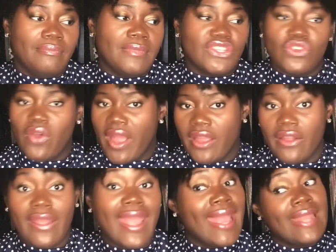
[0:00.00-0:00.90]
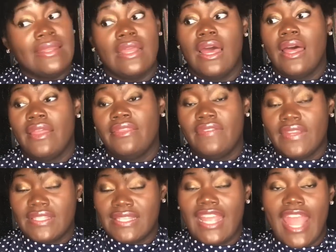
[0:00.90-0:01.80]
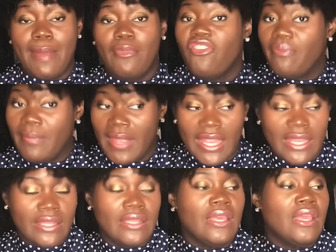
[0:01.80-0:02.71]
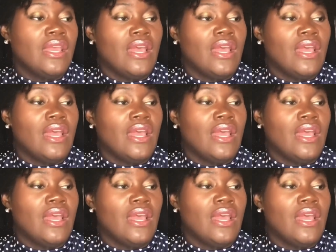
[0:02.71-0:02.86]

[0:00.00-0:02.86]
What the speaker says: Miss Cracker and the vixen came off mean.